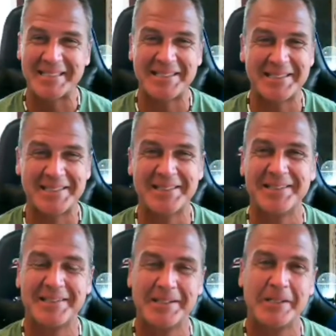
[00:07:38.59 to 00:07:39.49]

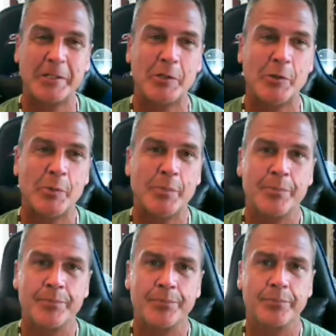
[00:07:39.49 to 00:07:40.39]

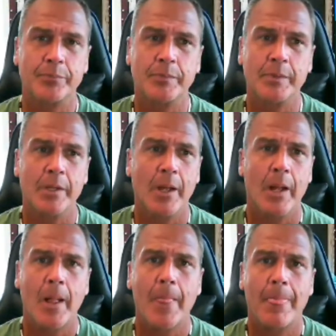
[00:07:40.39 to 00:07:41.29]

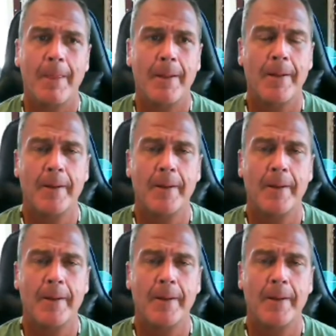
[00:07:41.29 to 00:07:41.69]
The person shown says nothing.